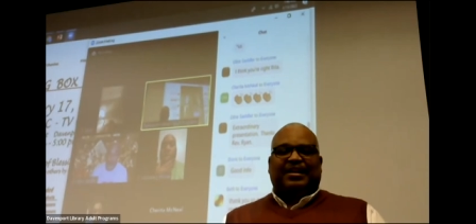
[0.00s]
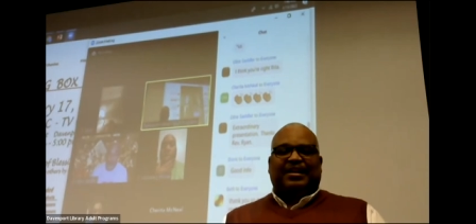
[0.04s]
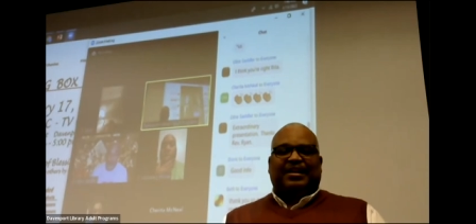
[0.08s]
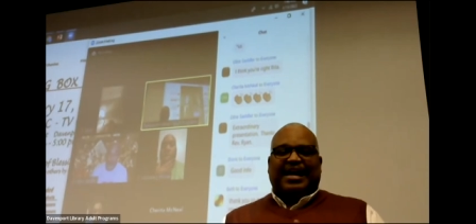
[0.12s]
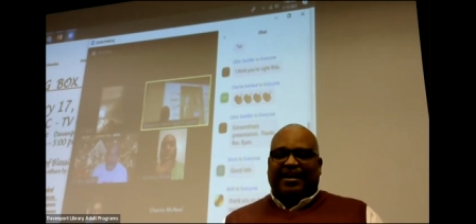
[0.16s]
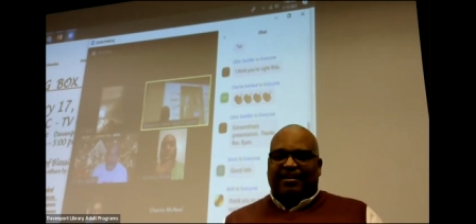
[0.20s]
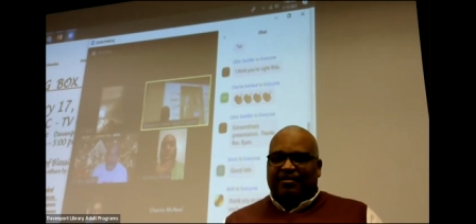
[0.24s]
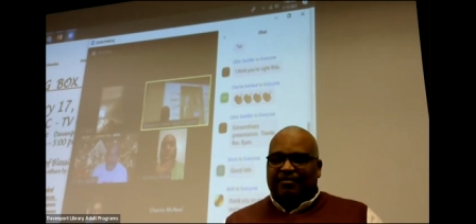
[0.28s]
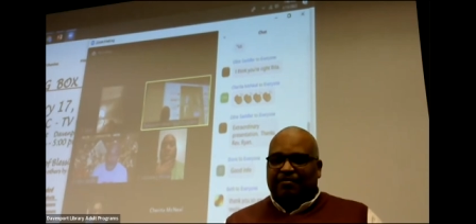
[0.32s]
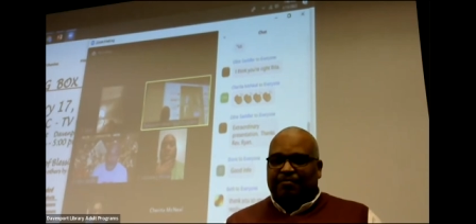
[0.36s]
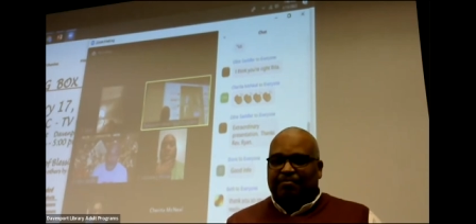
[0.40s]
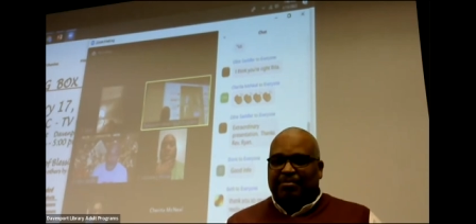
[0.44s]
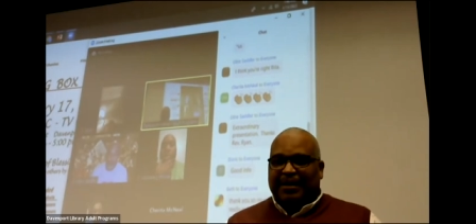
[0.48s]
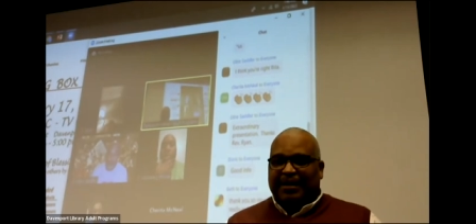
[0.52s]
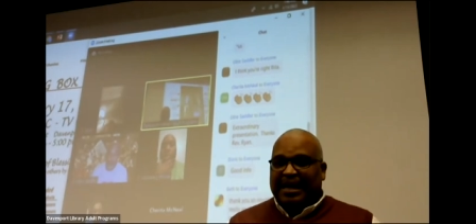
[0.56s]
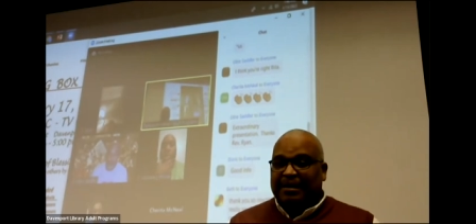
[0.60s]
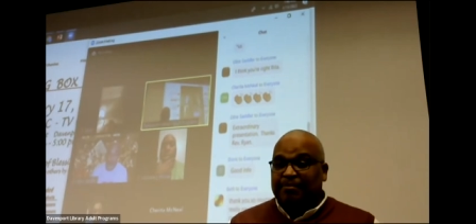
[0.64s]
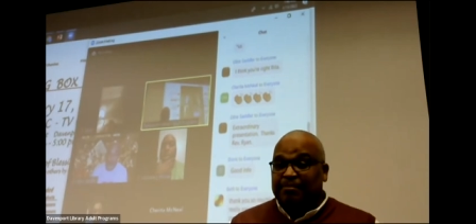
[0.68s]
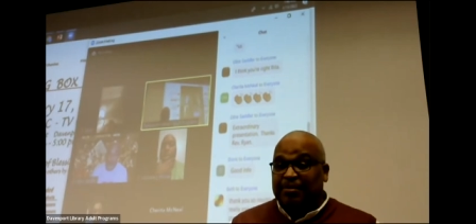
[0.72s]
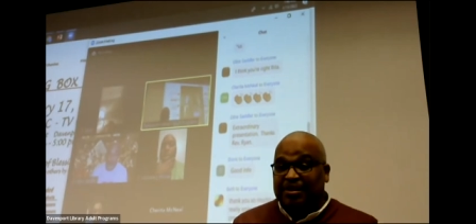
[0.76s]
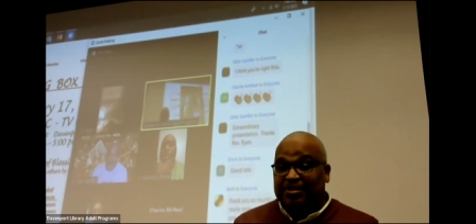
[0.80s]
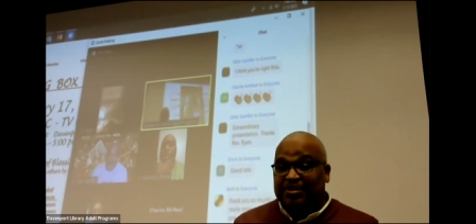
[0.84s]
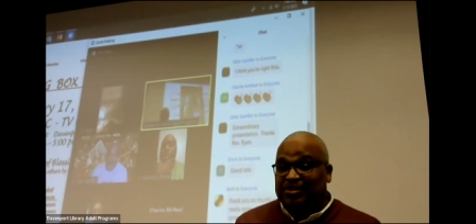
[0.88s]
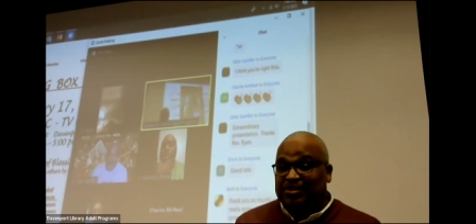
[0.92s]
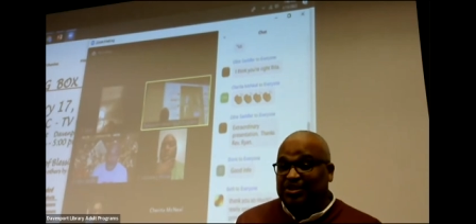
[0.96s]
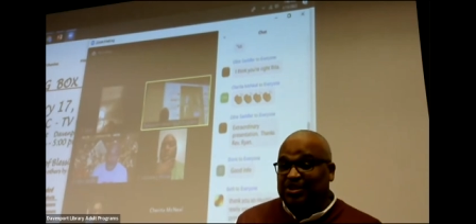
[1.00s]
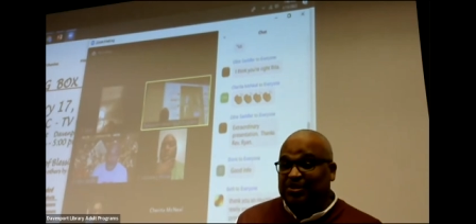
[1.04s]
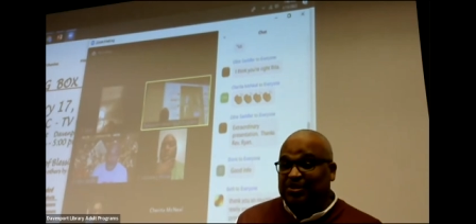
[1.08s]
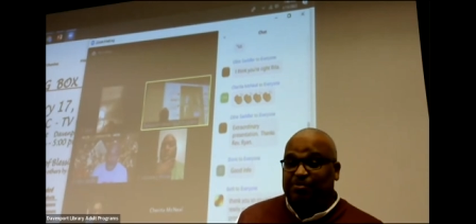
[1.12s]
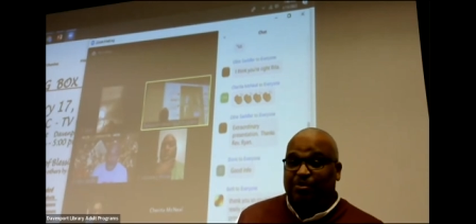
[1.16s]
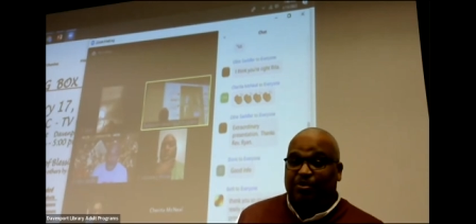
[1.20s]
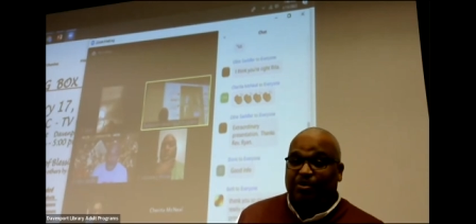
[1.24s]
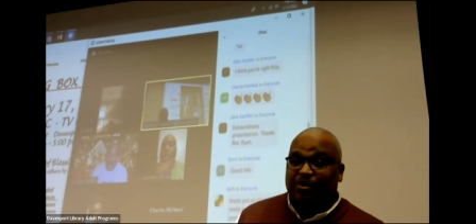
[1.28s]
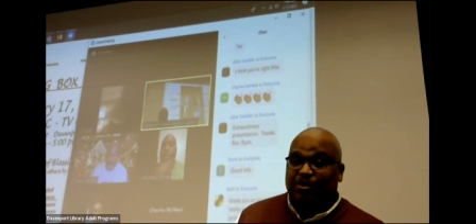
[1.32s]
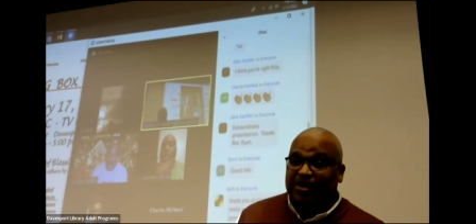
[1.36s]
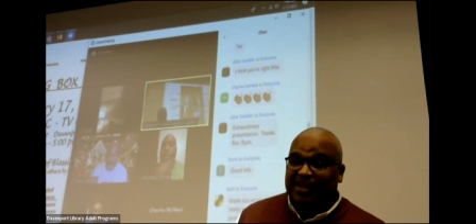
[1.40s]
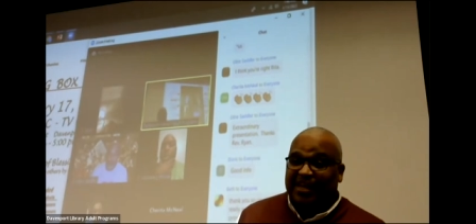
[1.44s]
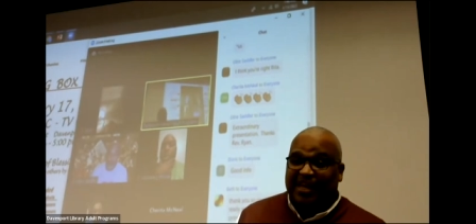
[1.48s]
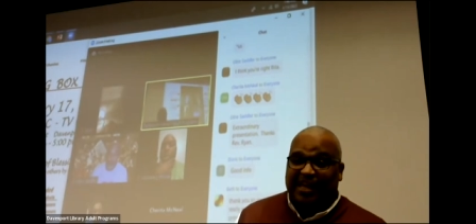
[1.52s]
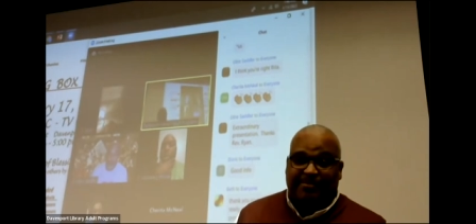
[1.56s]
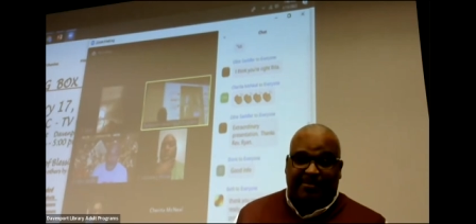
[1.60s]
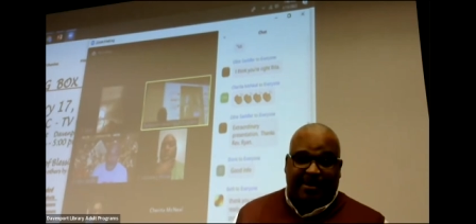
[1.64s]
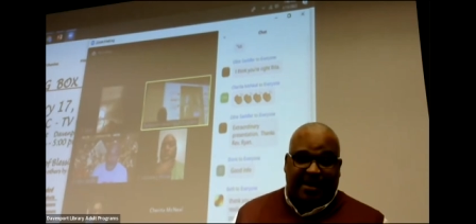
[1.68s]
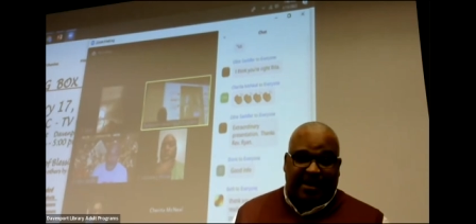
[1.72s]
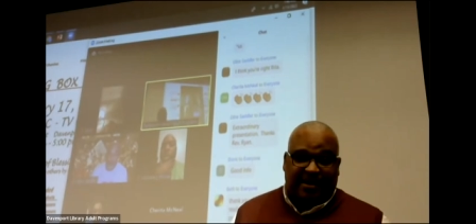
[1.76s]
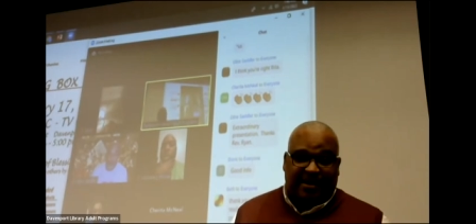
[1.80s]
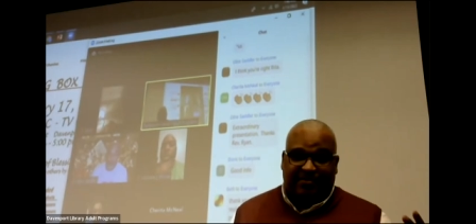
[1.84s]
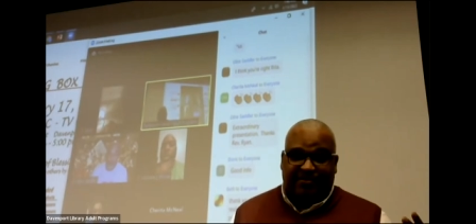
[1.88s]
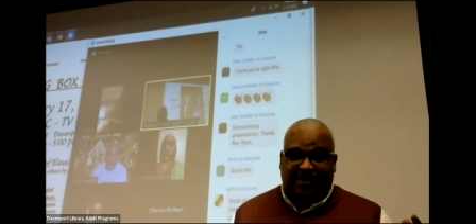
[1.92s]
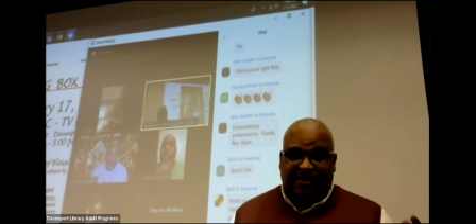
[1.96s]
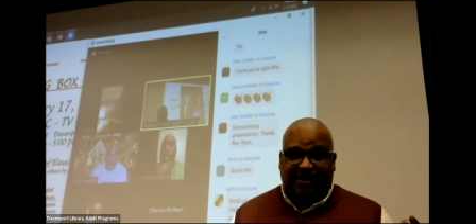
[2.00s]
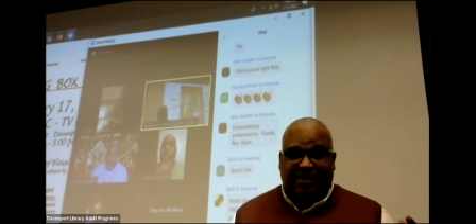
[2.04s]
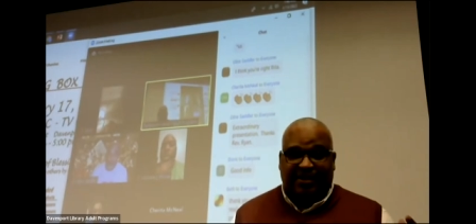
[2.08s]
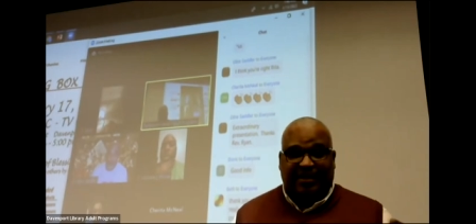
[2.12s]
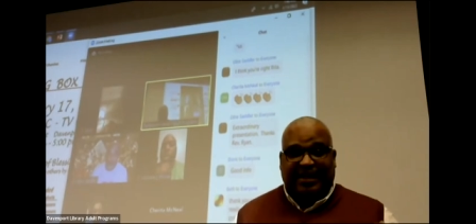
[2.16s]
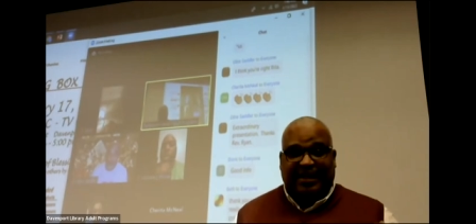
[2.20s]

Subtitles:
A lot of Black business support came out of it,